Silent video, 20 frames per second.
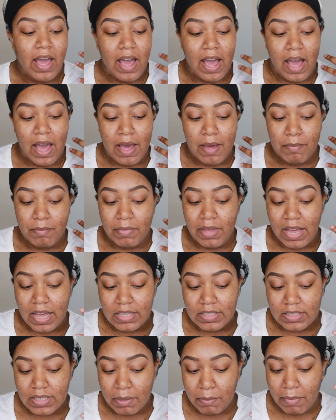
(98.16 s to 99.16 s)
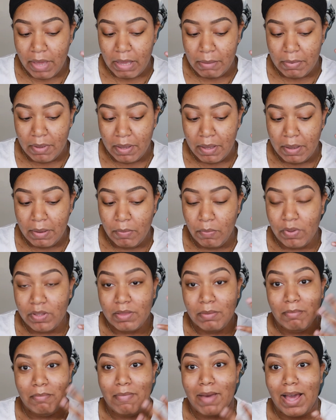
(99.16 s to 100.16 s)
I'm guessing maybe
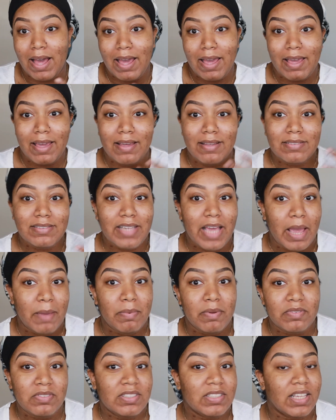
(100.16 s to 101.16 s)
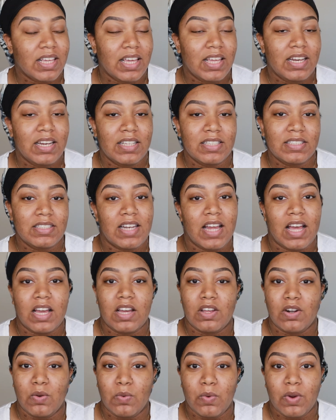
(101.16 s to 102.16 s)
with my type of skin, it's not
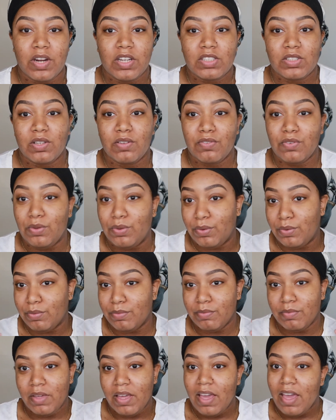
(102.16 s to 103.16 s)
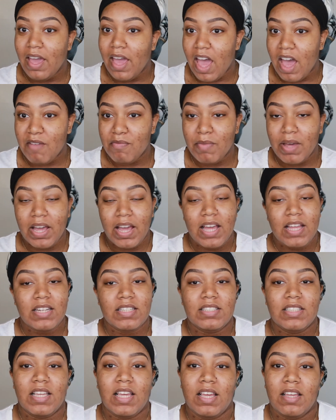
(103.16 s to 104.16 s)
gonna work. So if you have my kind
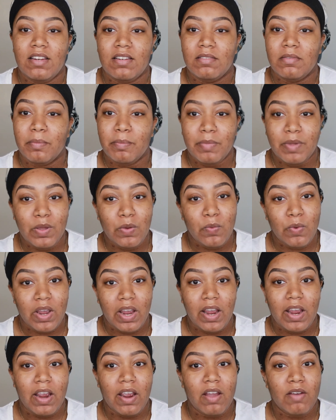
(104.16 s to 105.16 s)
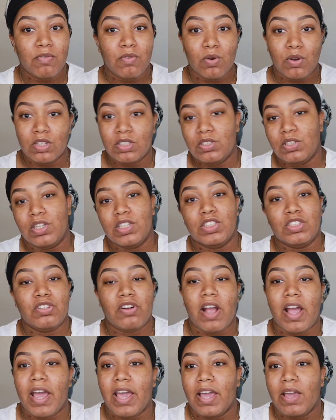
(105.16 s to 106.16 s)
of skin, beware. Of course, you can
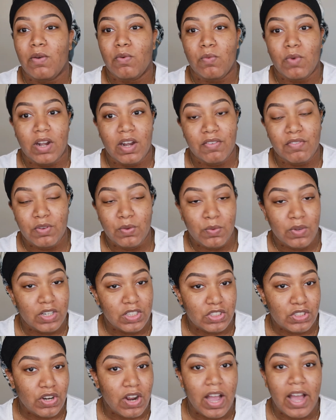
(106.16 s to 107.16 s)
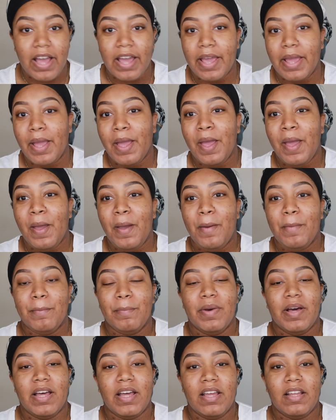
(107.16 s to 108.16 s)
try whatever you want to try,
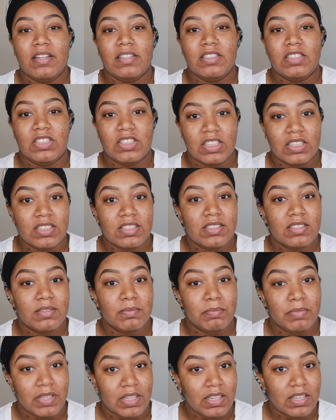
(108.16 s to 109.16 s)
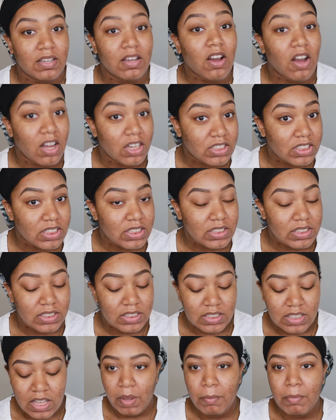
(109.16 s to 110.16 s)
but just be
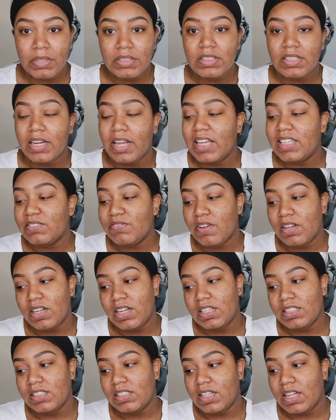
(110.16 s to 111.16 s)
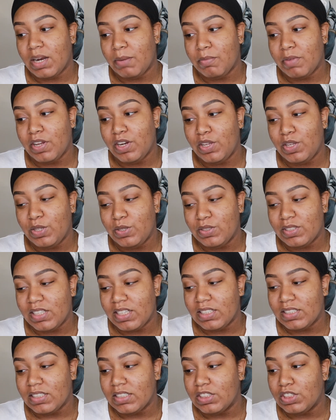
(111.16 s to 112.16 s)
cautious. But today's foundation that I'm going to use
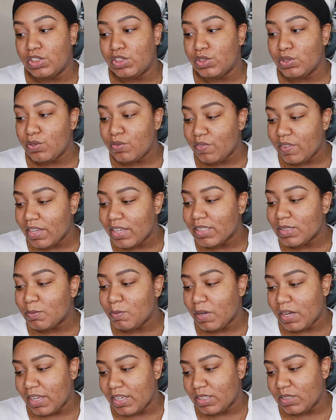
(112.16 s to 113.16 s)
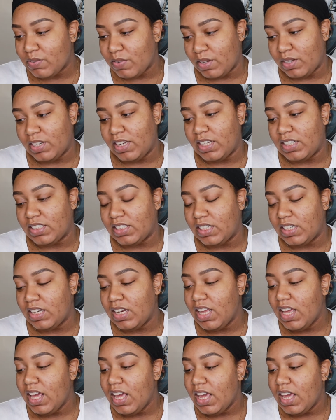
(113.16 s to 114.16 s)
is the Juvia's Place
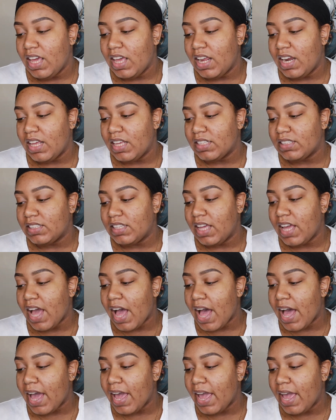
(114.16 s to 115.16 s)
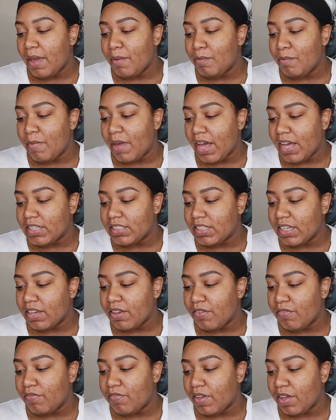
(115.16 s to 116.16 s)
foundation. It is the I Am
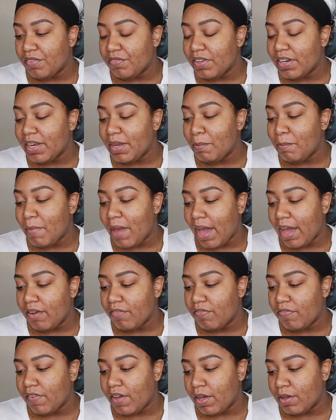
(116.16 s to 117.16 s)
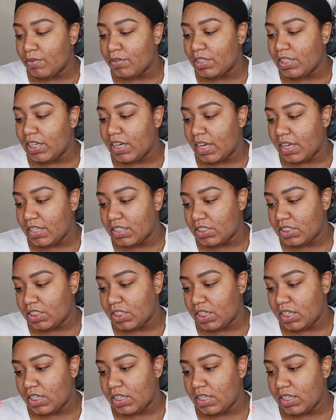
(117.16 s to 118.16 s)
Magic Velvety Matte
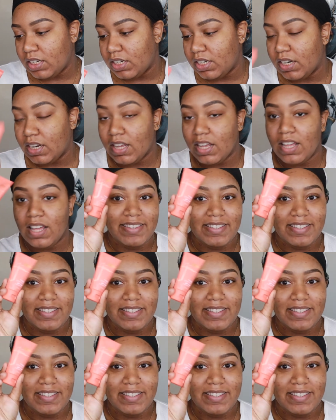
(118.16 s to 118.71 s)
Foundation.